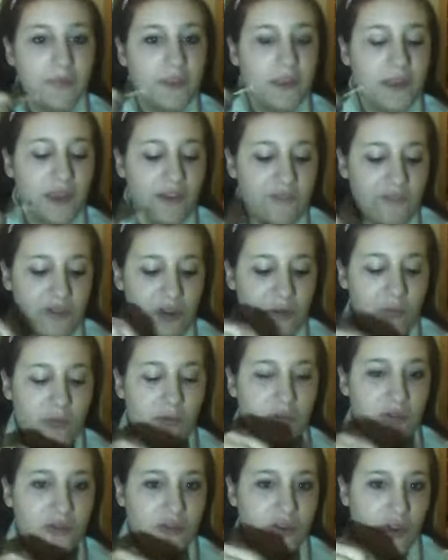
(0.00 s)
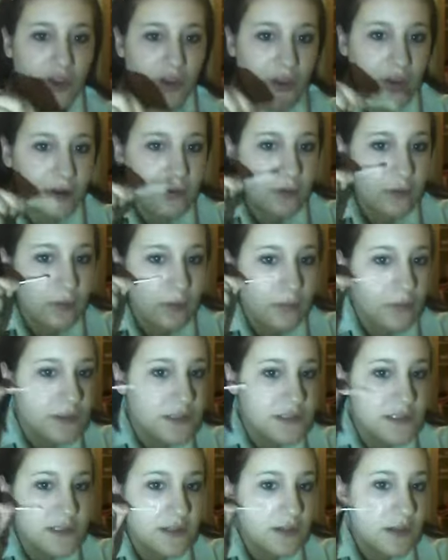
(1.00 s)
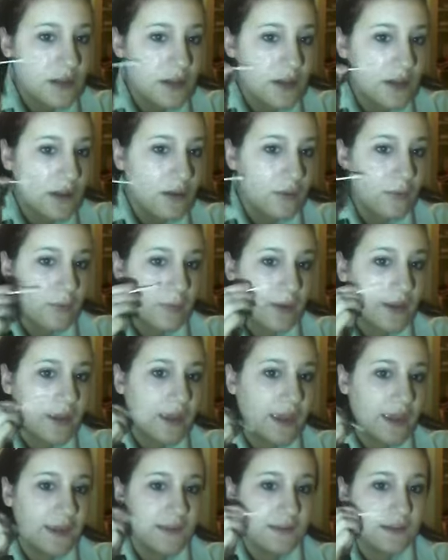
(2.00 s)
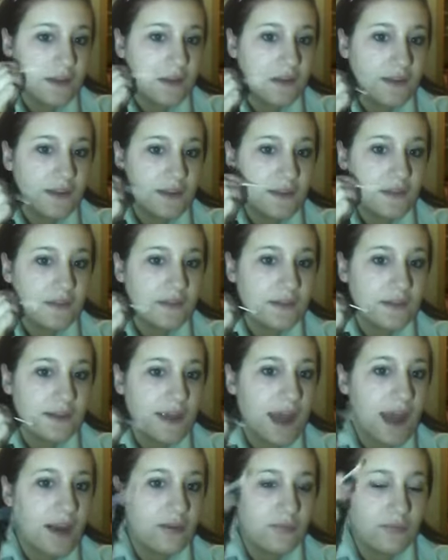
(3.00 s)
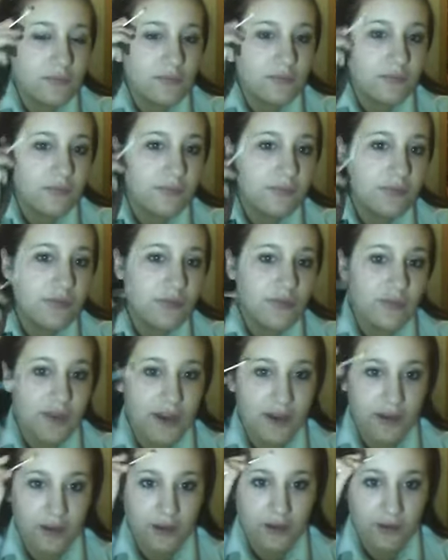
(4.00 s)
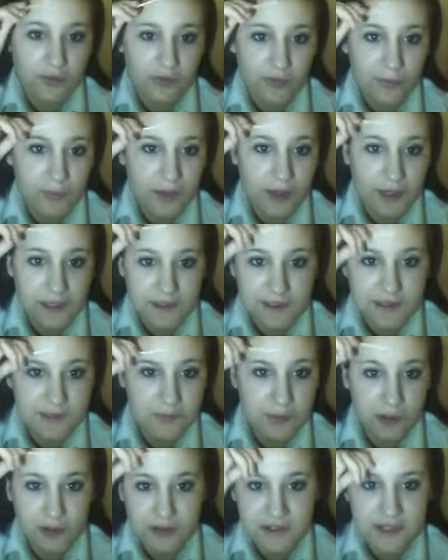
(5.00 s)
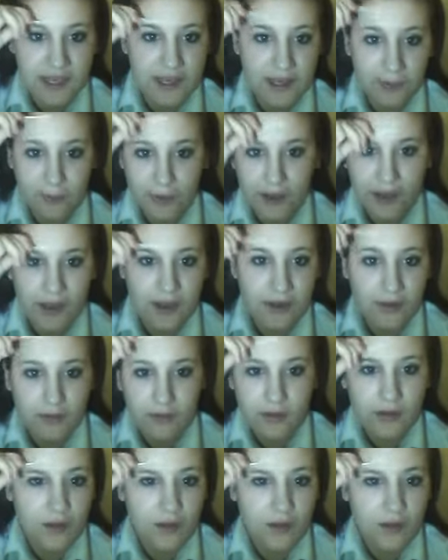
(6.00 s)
If you want to, which will make it easier, this can prevent you from getting spots anywhere,